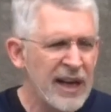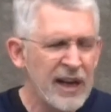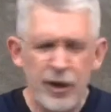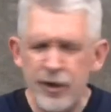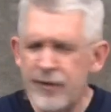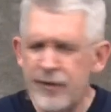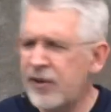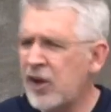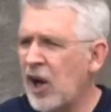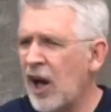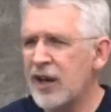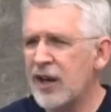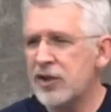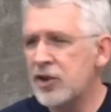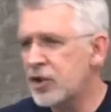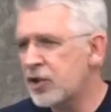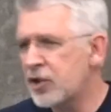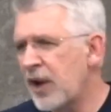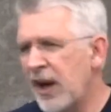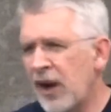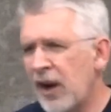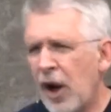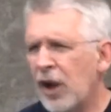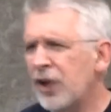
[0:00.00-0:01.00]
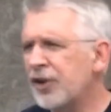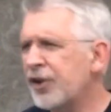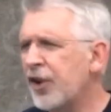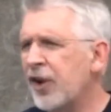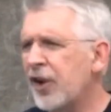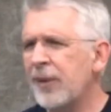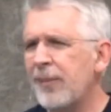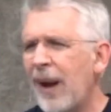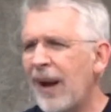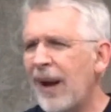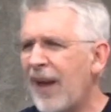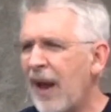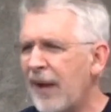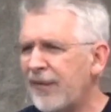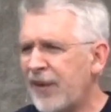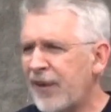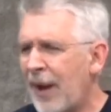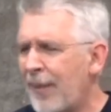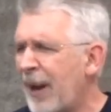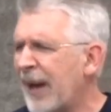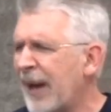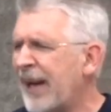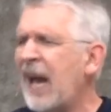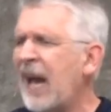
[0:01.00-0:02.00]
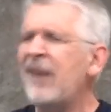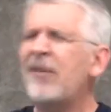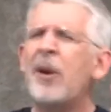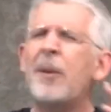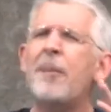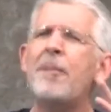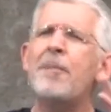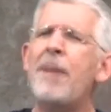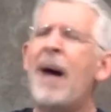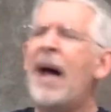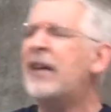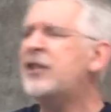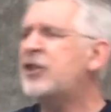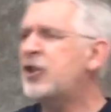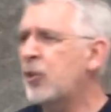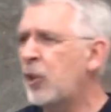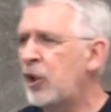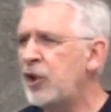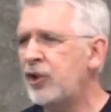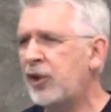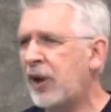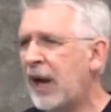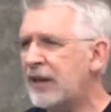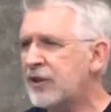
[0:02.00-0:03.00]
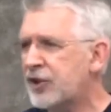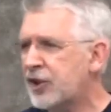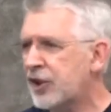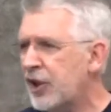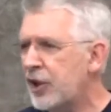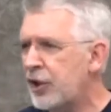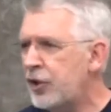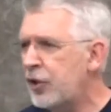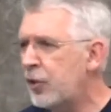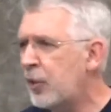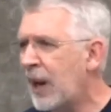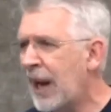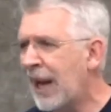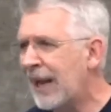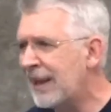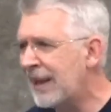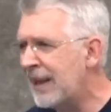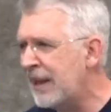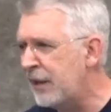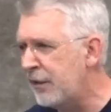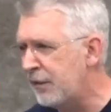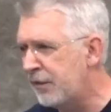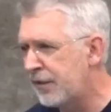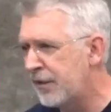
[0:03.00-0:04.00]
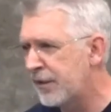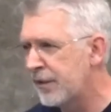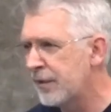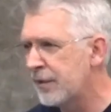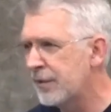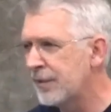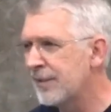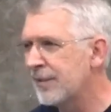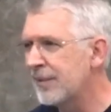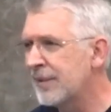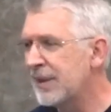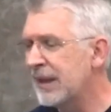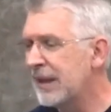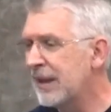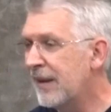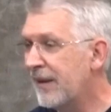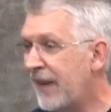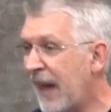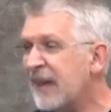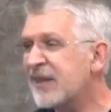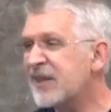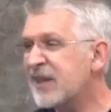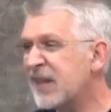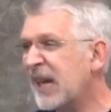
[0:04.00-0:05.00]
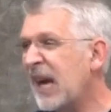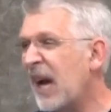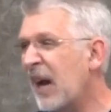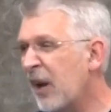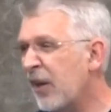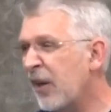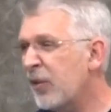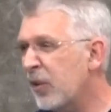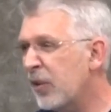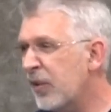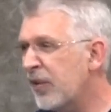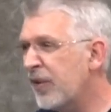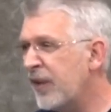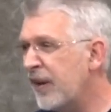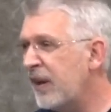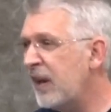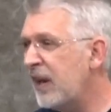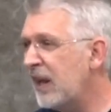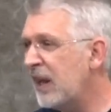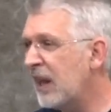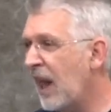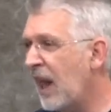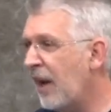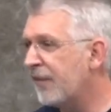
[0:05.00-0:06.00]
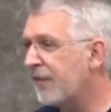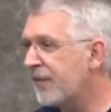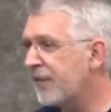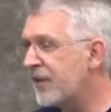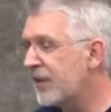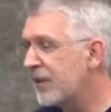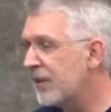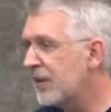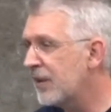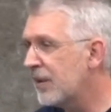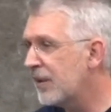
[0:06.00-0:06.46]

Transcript: You've gone astray all during my lifetime. I can't even imagine what you guys are going to do when I leave." That's the kind of thing he left